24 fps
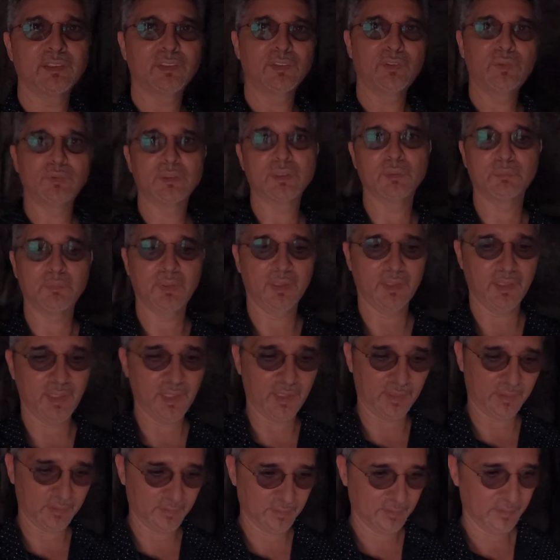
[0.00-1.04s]
you could do something like
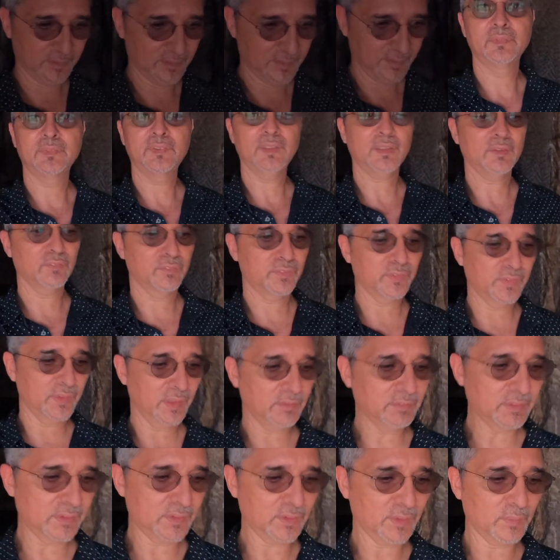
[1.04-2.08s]
that? It took them
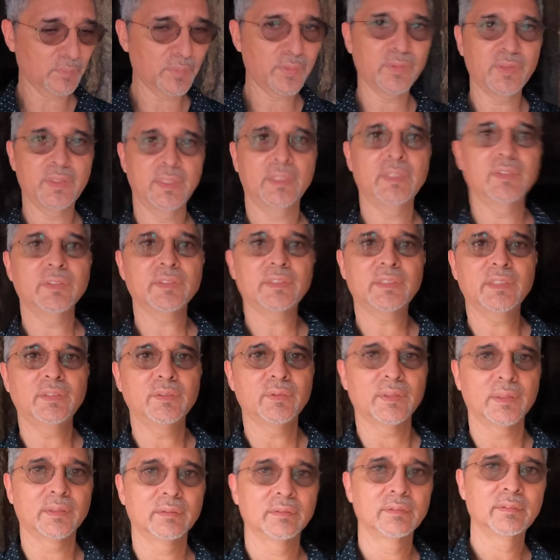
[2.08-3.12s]
forever. It took them 30 years to
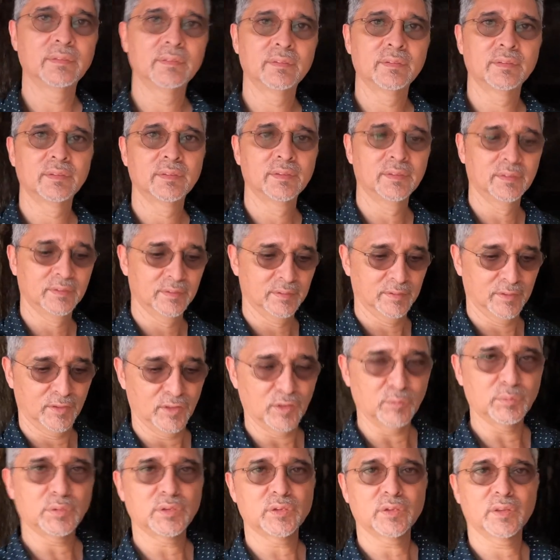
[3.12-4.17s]
do it.
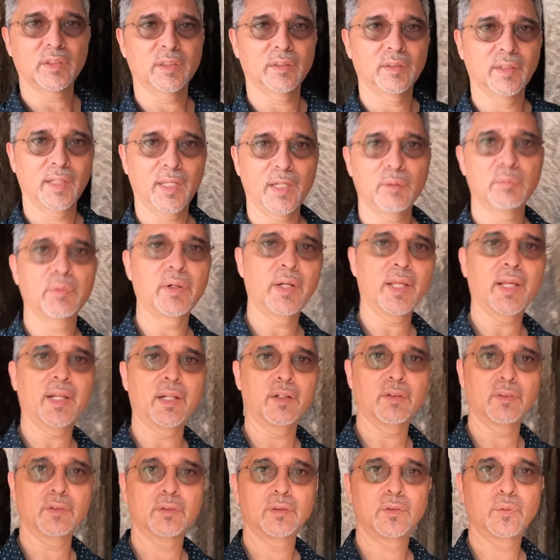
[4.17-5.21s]
I'm sure they labored at
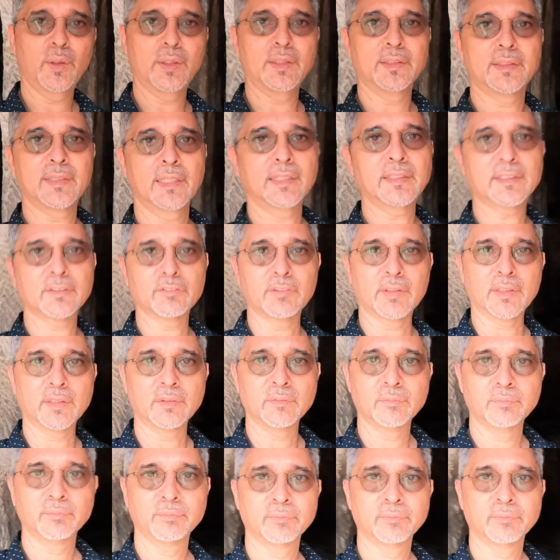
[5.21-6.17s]
it quite intensively.